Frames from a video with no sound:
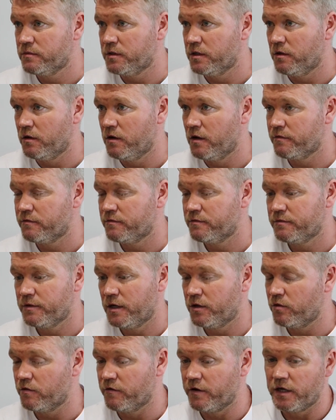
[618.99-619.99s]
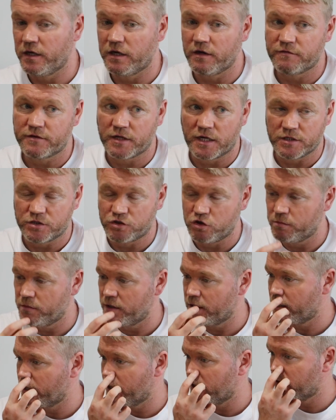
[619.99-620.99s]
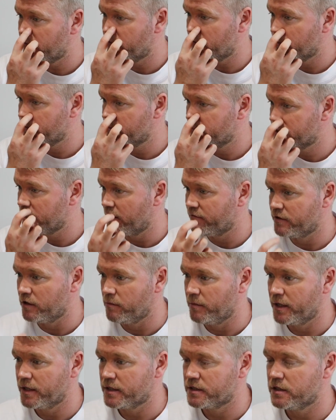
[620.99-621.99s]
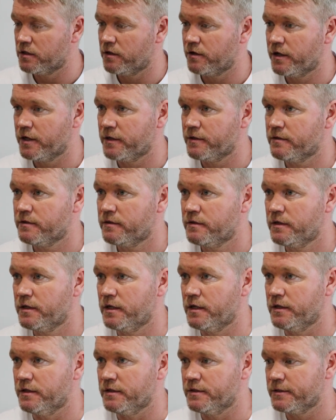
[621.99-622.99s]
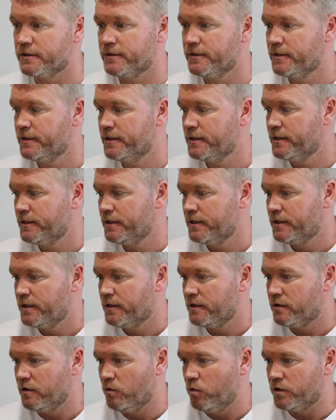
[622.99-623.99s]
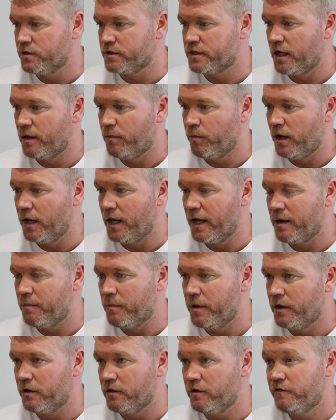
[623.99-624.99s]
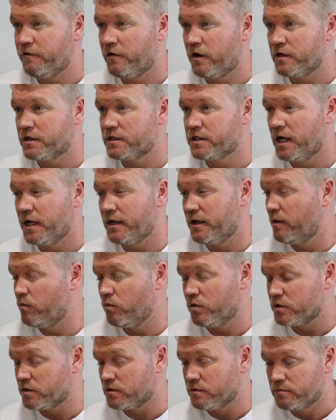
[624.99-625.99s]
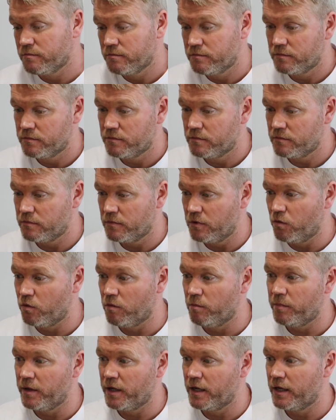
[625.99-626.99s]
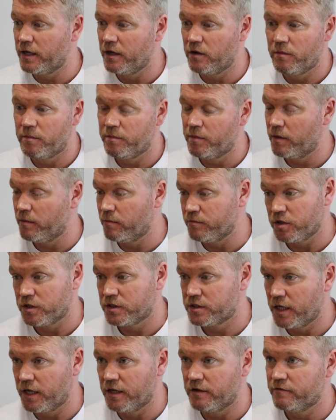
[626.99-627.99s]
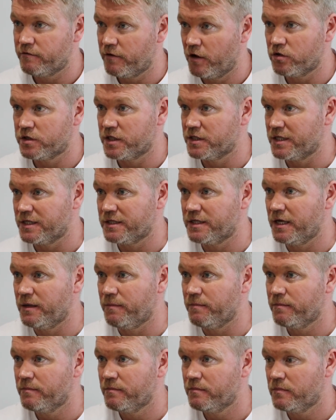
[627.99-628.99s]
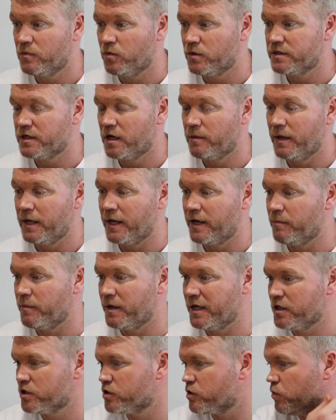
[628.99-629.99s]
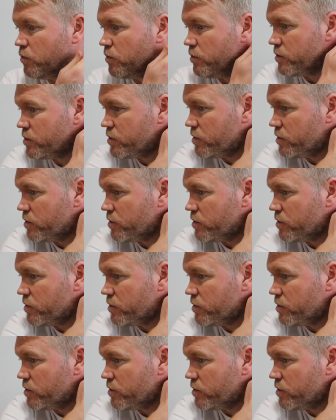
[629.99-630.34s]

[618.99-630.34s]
You know, I don't think he gave Dan Juma a kick for 70 minutes the other night. And the one time we let him in on the far side, and that wasn't Owen Bailey, but I'm just saying, us as a team, the one time we let him in, he scored.